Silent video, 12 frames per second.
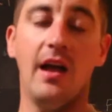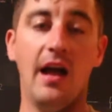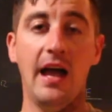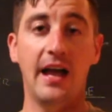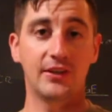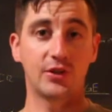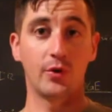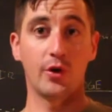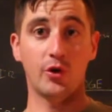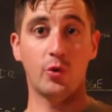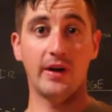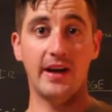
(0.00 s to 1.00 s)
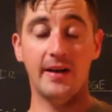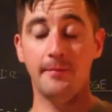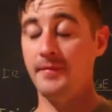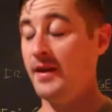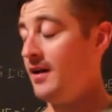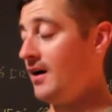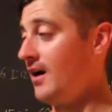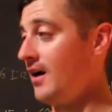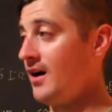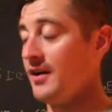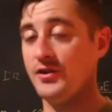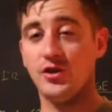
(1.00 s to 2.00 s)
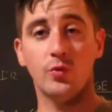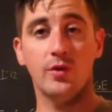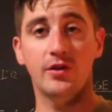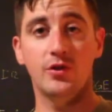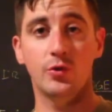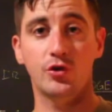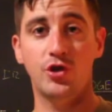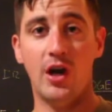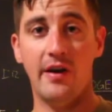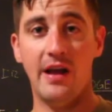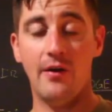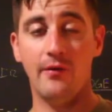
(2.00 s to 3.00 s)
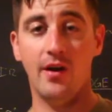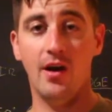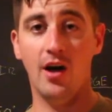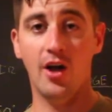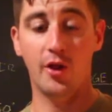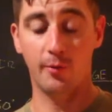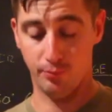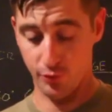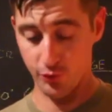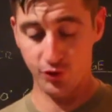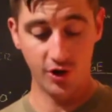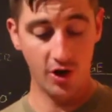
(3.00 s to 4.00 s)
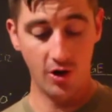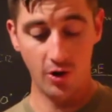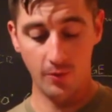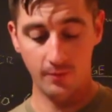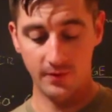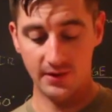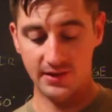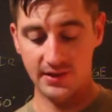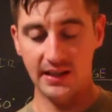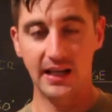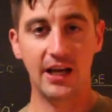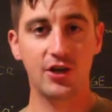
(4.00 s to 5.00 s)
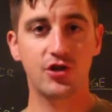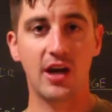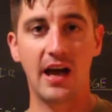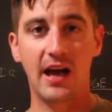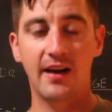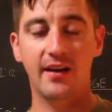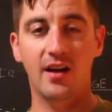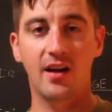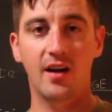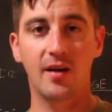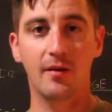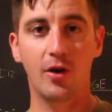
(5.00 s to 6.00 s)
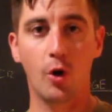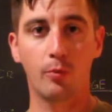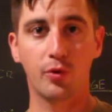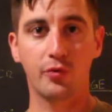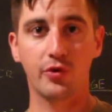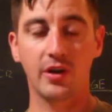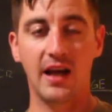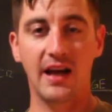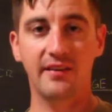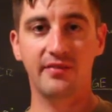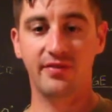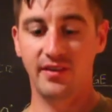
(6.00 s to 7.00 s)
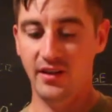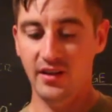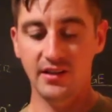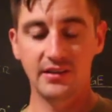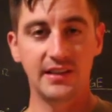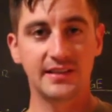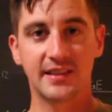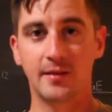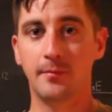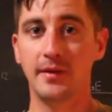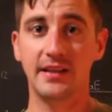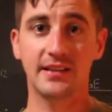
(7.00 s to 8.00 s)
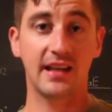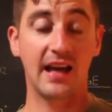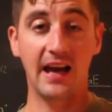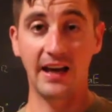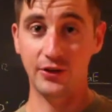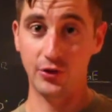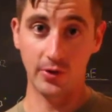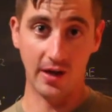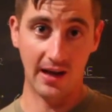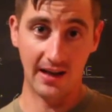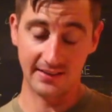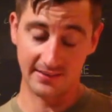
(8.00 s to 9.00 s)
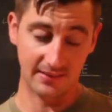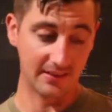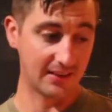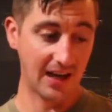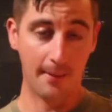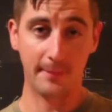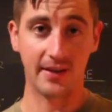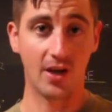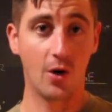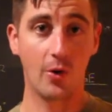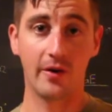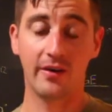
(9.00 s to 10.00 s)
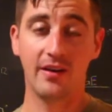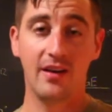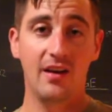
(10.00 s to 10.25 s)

Hey, so another quick edit. Just want to do a shout out. The Brew Show, CH at Homebrew for Life, Yeast and the Beast. Hey, you guys got me going.